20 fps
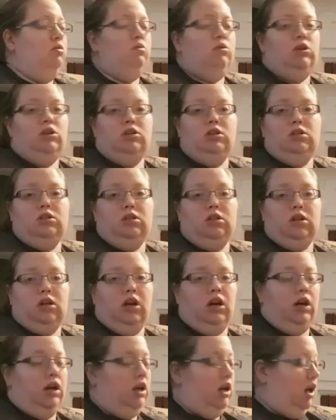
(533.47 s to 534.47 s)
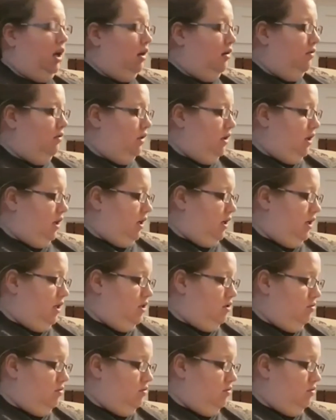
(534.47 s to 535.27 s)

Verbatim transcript: which I have and I need